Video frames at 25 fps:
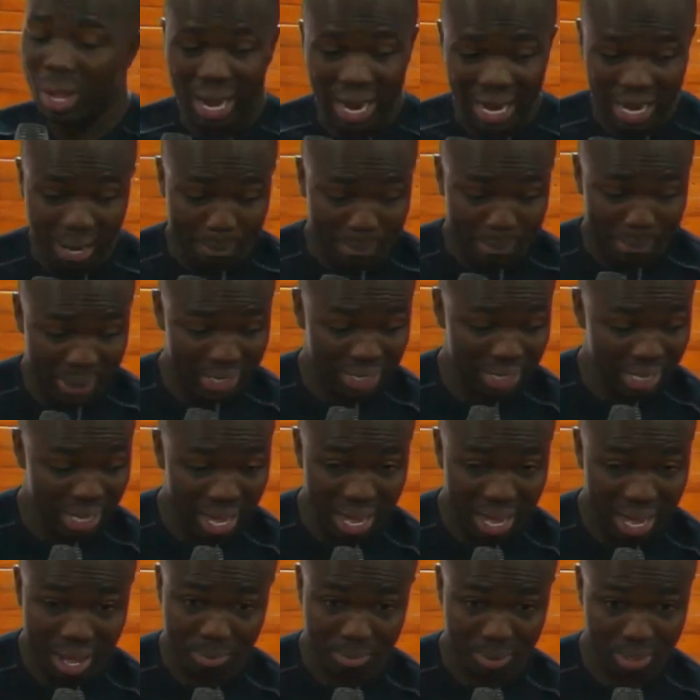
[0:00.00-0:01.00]
person
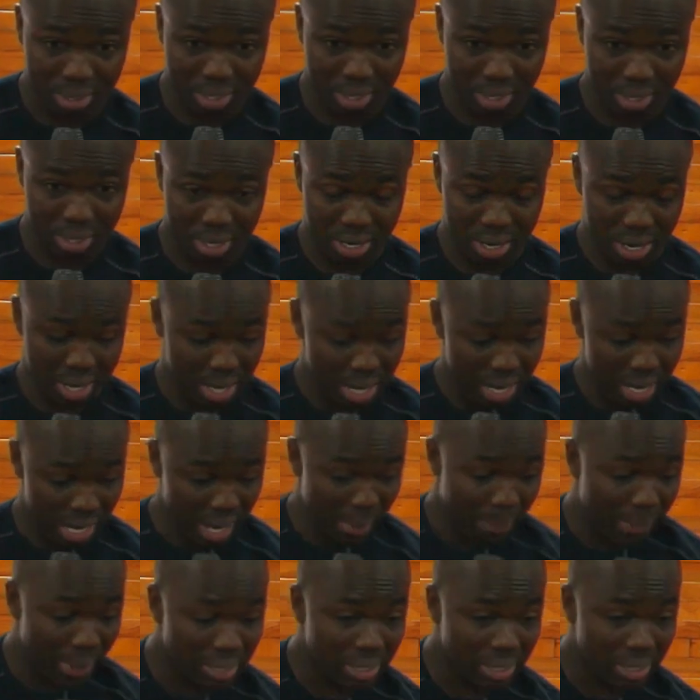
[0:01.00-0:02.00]
comes and the
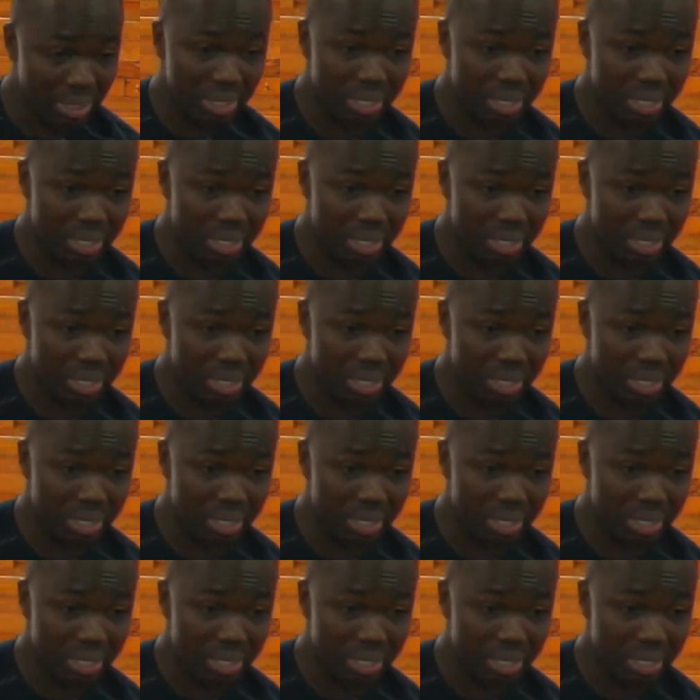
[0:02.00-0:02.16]
person sits